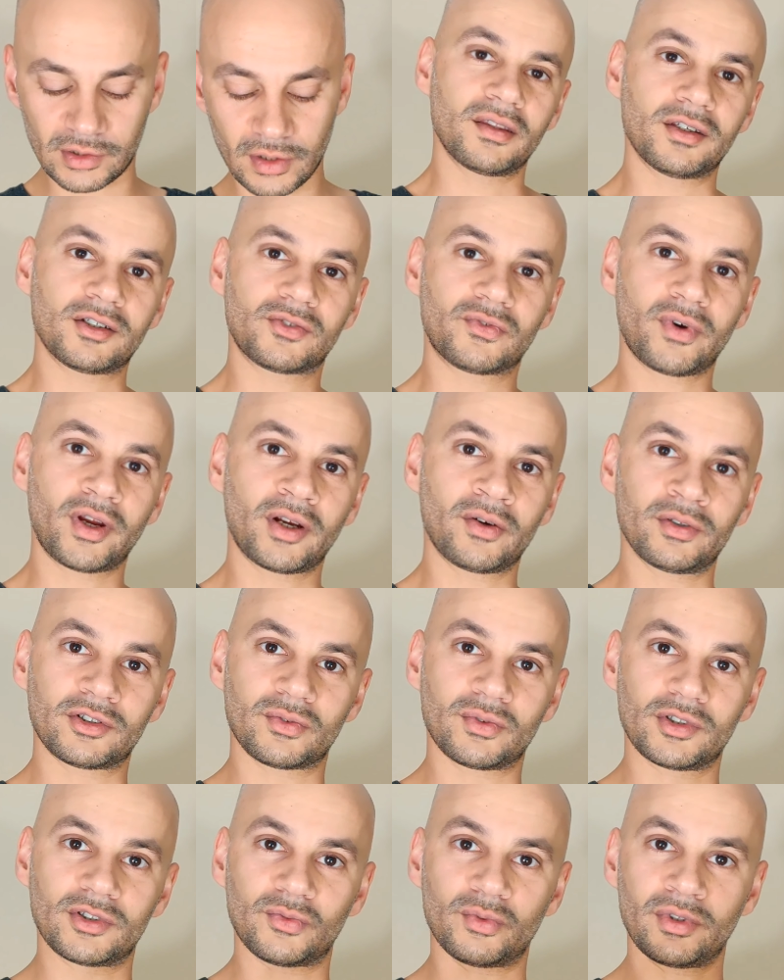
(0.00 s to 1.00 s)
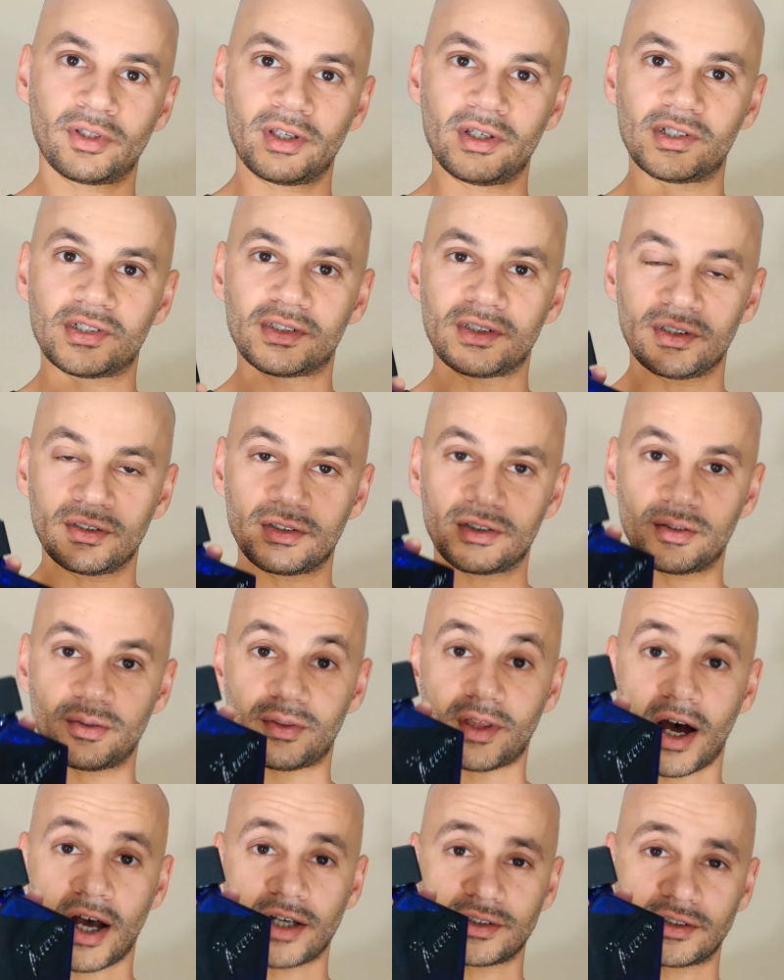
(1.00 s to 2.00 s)
This fragrance was released in
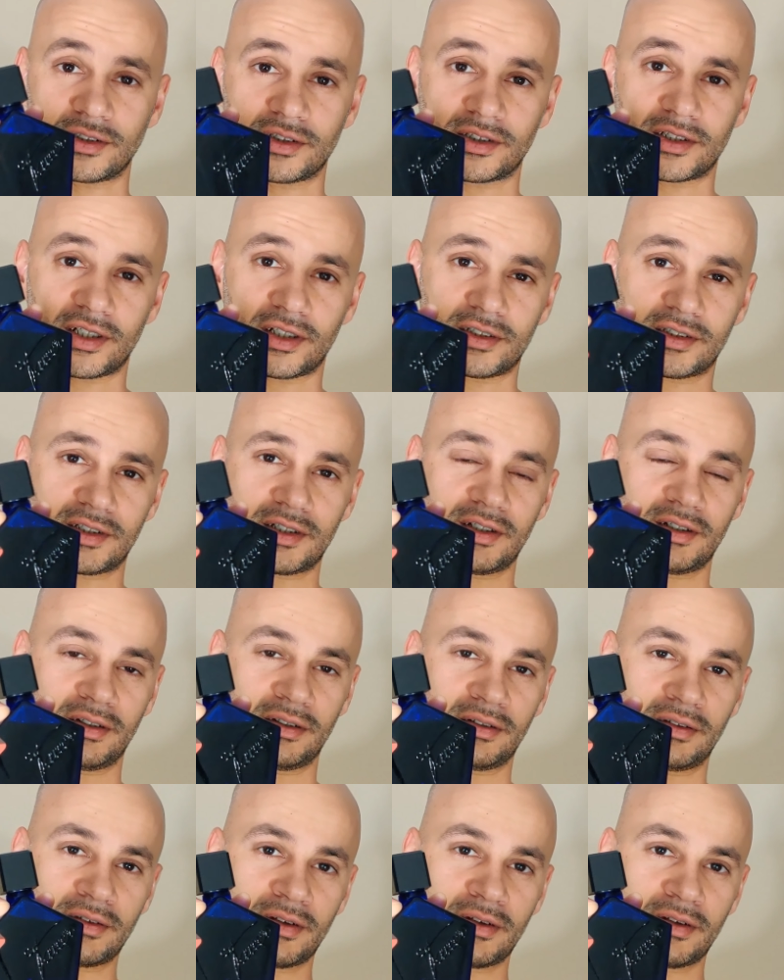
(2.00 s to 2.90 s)
2016.